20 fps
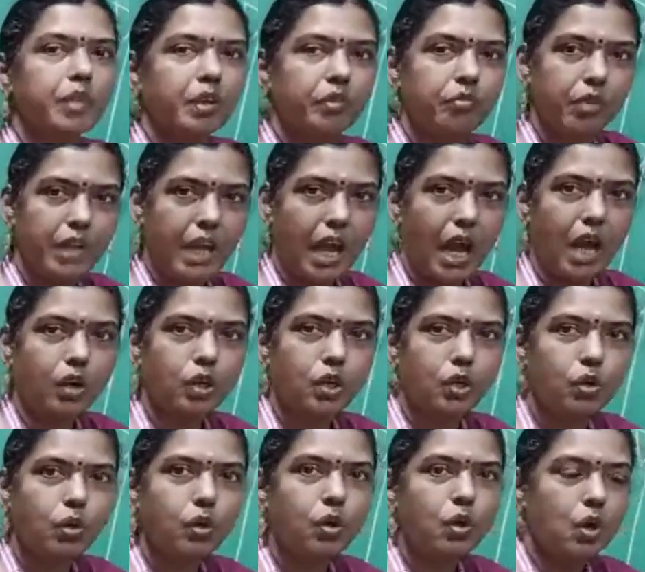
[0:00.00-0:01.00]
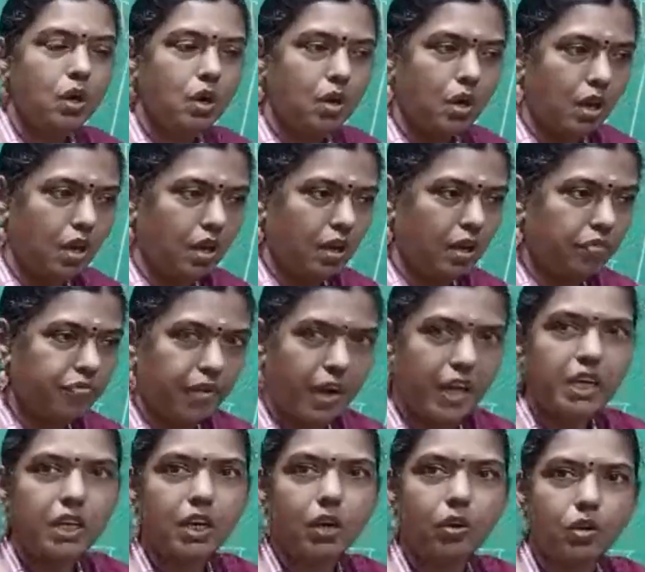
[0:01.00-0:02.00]
We have to
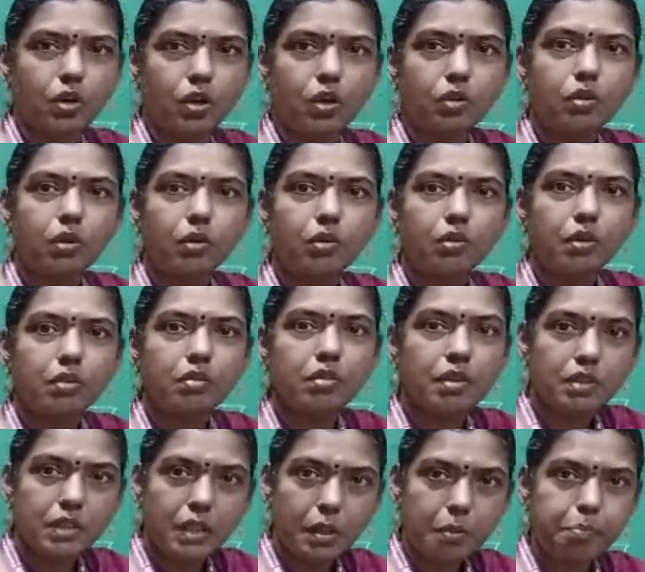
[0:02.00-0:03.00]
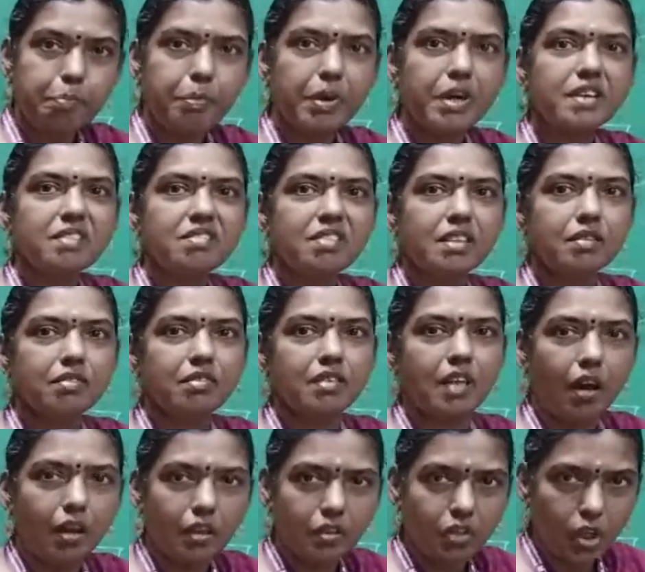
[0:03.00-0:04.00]
find out the persons
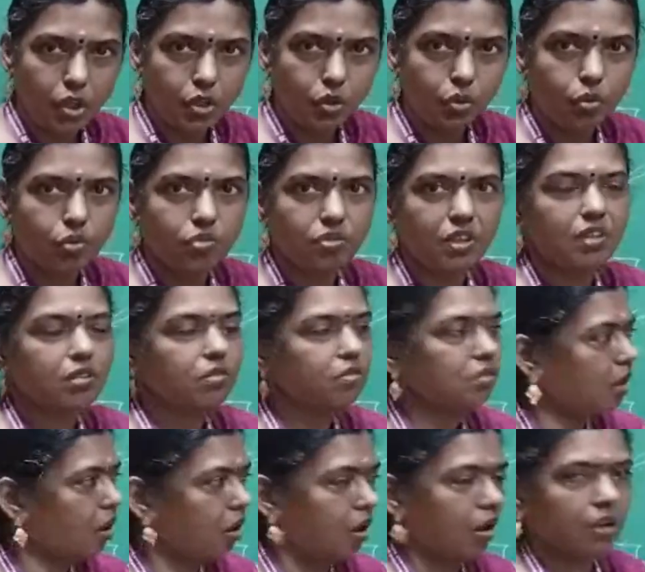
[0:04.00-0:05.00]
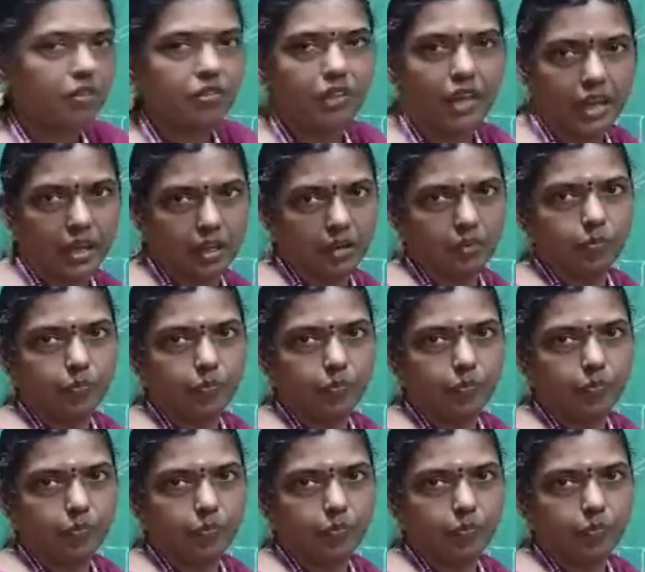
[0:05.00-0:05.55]
or the users are there.